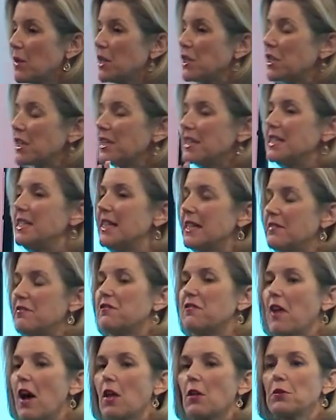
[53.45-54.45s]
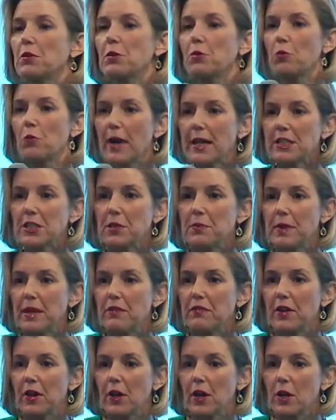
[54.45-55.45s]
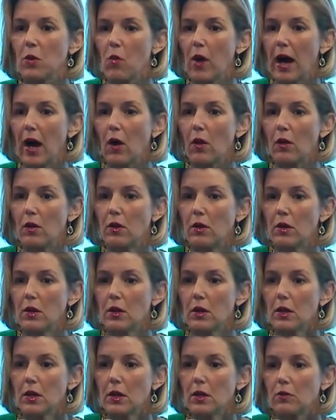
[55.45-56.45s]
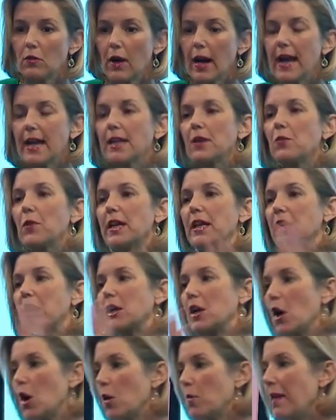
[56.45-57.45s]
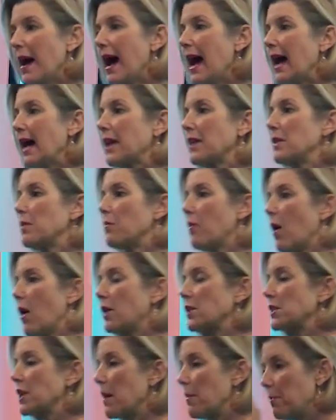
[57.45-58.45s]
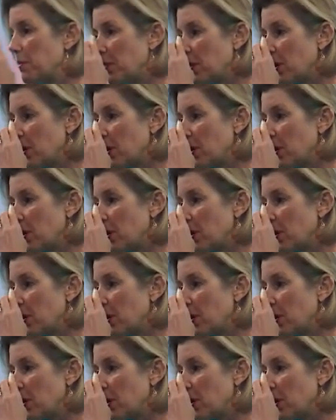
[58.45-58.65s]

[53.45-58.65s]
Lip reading: we just didn't follow the recipe very well, right? And we could go back in the marked up